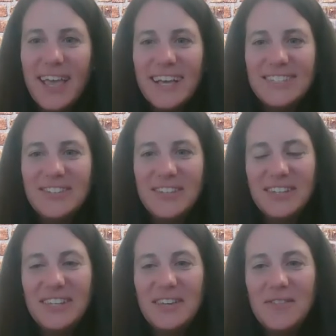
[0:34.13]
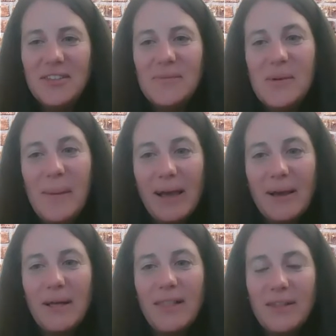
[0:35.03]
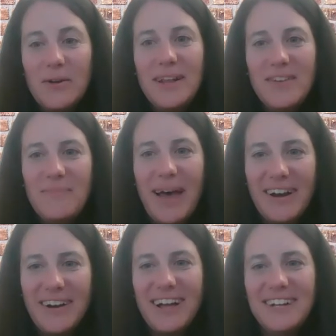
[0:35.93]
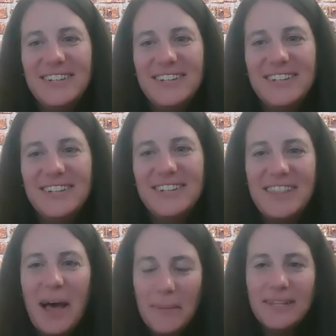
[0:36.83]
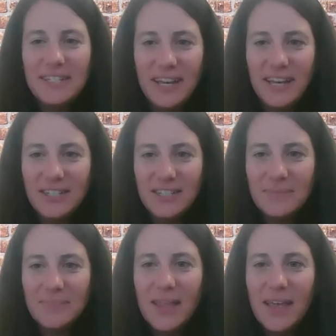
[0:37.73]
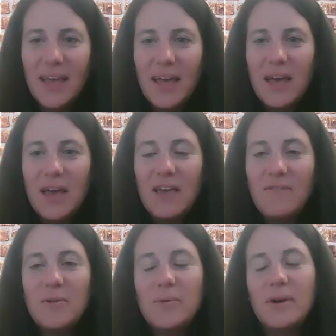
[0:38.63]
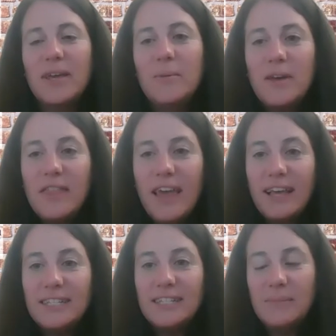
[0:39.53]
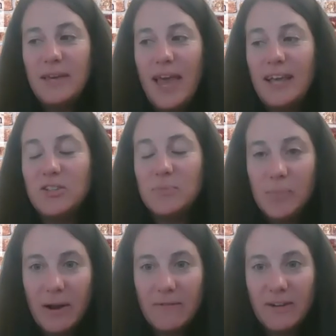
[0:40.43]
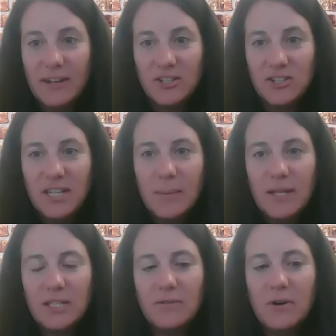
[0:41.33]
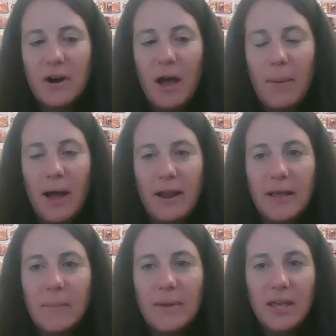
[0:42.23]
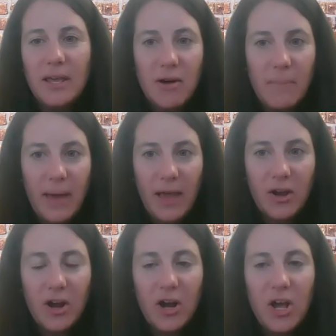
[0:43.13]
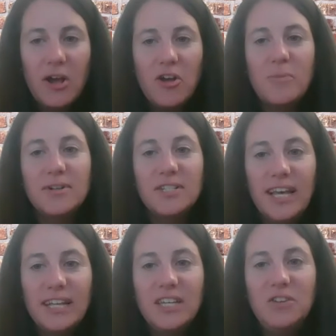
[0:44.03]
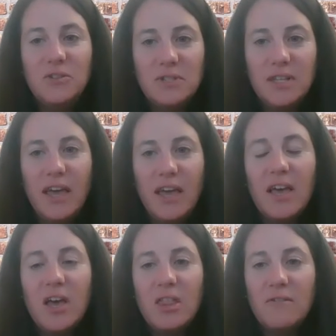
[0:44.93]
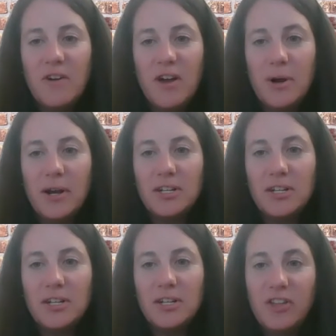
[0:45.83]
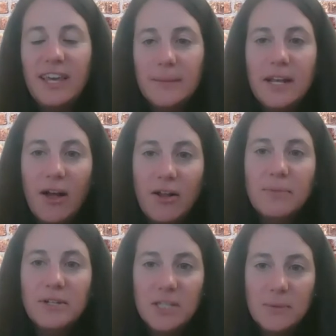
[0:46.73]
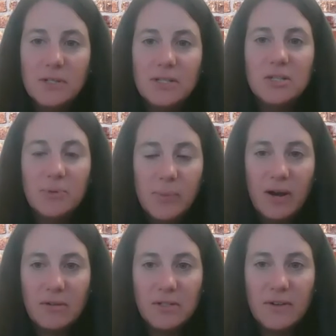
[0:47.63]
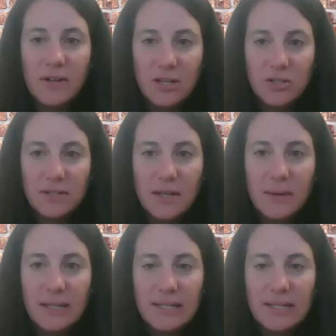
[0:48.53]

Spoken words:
So to give you a little bit of background on the upcoming change, if you're working with a CPA to prepare financial statements for a bonding company or a banker, you're most likely using the framework generally accepted accounting principles to prepare those financial statements.